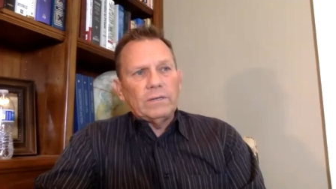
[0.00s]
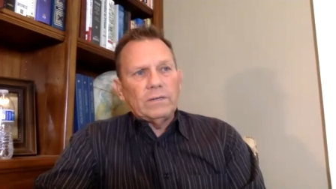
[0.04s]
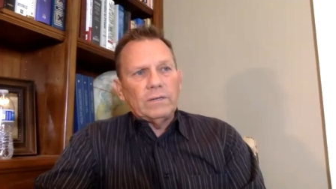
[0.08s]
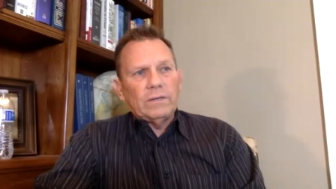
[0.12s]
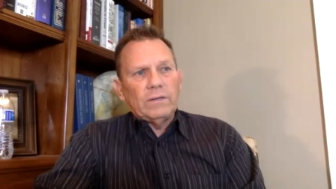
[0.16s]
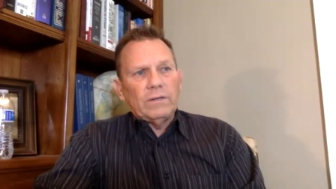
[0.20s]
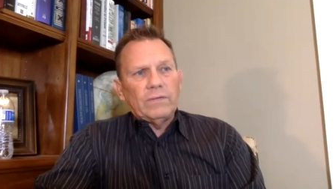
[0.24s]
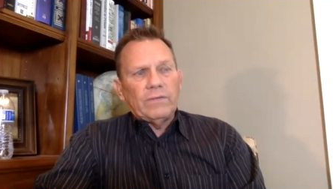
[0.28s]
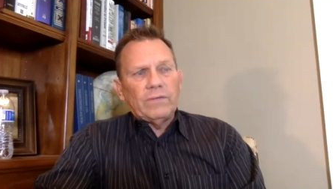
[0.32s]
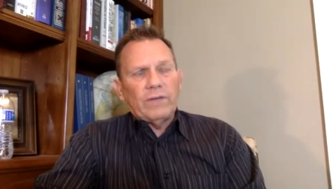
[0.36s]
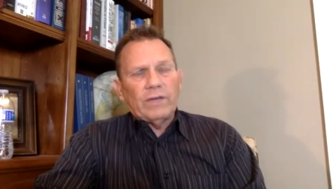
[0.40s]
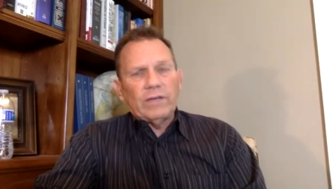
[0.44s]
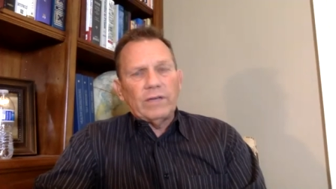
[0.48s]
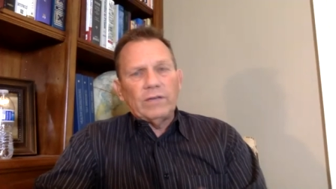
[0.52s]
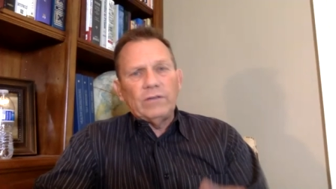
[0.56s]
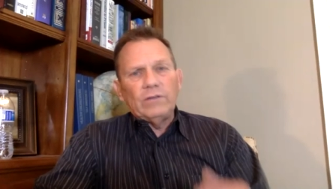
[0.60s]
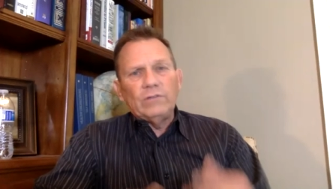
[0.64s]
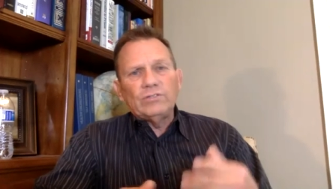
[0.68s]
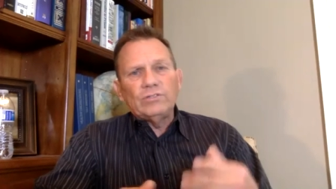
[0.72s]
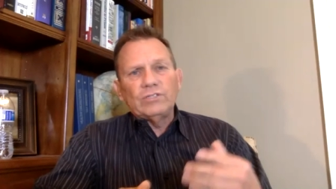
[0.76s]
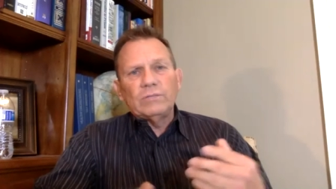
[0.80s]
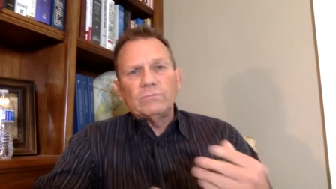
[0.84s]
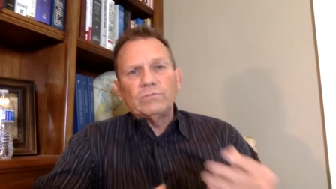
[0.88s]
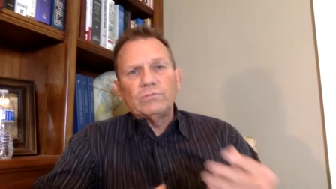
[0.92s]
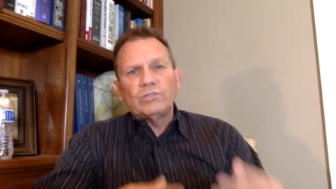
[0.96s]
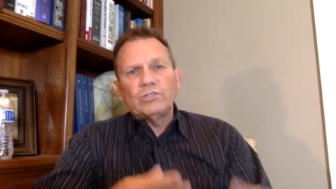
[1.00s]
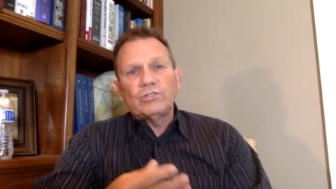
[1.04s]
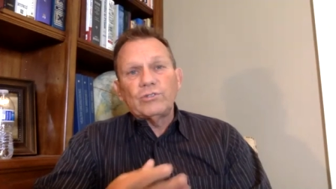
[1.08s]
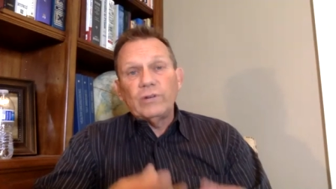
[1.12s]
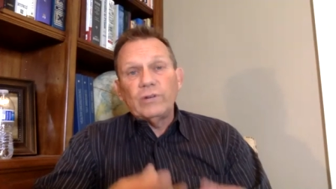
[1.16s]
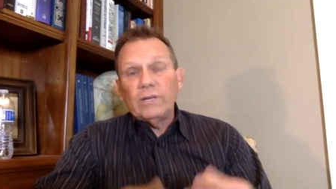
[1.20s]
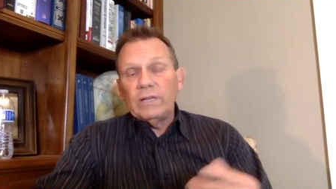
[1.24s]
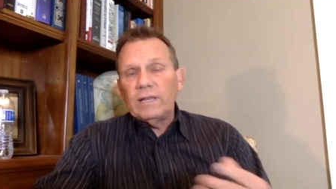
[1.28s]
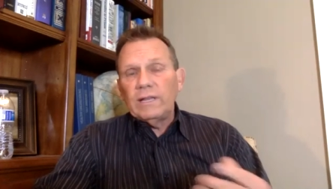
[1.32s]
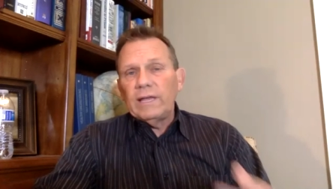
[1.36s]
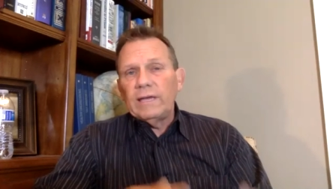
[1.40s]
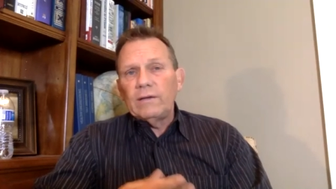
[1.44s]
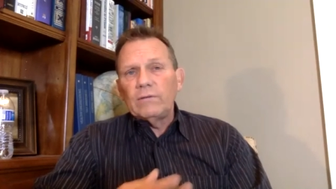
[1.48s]
if I can use some street
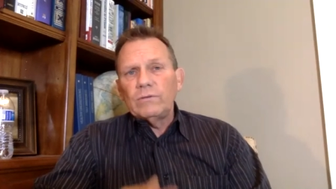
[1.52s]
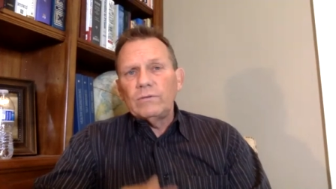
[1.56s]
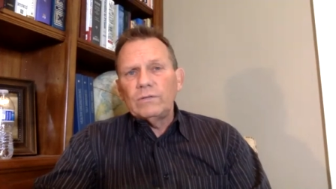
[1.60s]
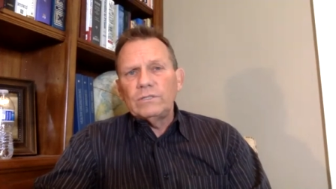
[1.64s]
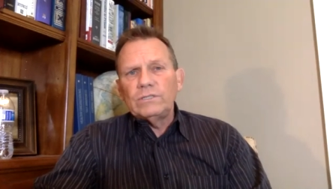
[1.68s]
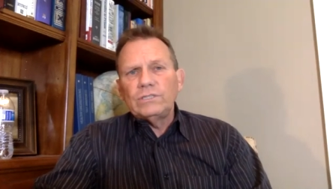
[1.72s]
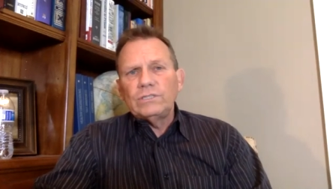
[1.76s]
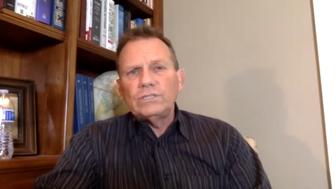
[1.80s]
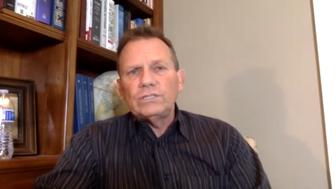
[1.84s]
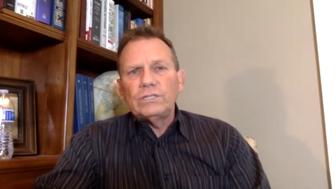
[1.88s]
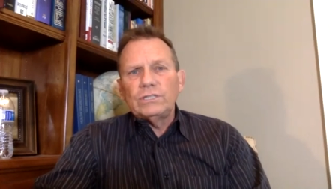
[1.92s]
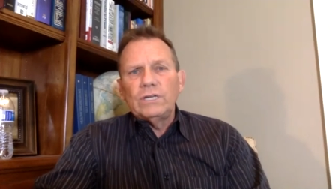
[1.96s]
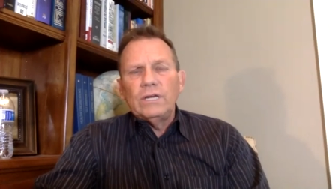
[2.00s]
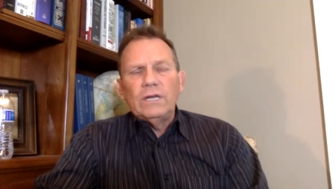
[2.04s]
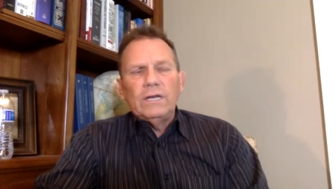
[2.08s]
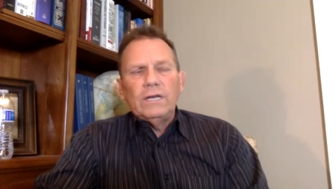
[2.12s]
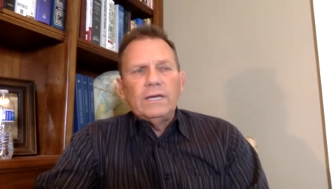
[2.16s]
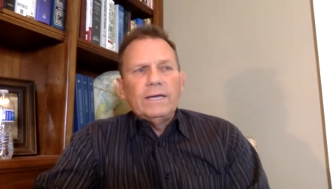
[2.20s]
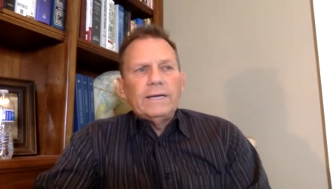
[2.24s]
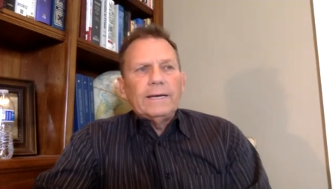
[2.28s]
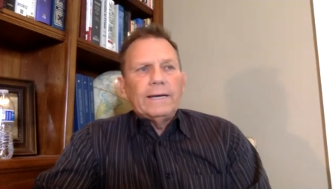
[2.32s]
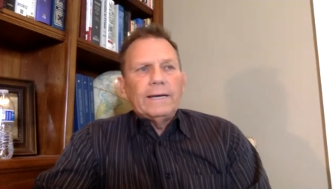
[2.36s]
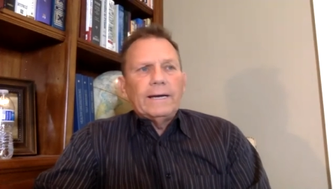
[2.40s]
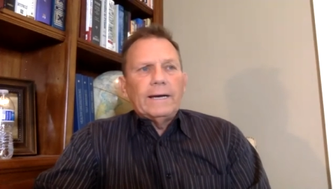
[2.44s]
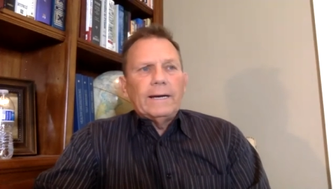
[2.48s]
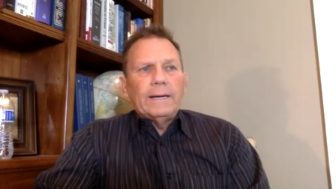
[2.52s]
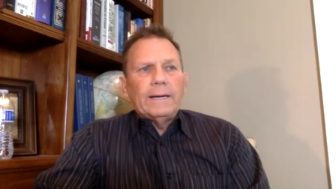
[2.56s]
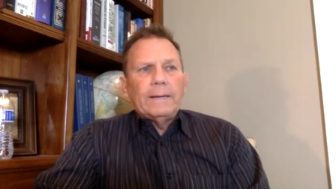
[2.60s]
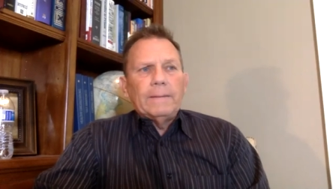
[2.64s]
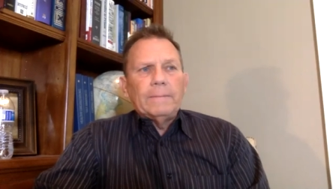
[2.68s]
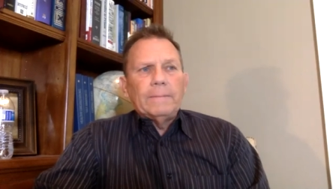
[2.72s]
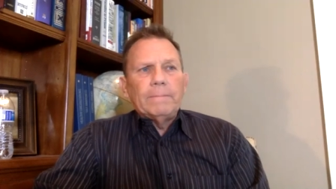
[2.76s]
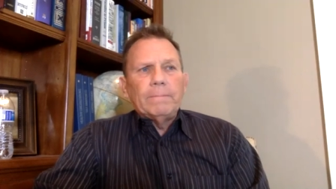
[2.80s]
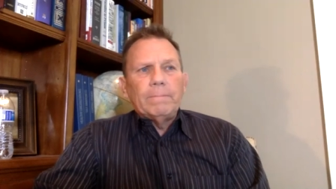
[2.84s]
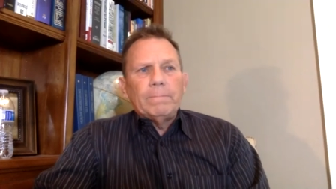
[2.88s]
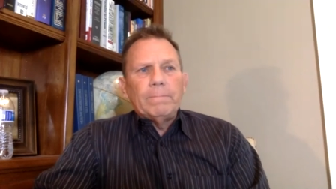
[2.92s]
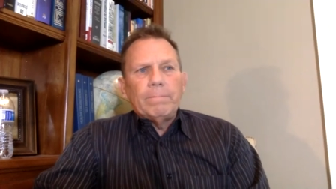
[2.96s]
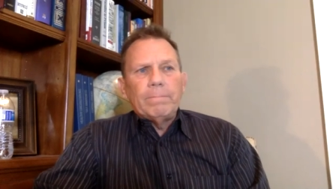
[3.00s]
language, um,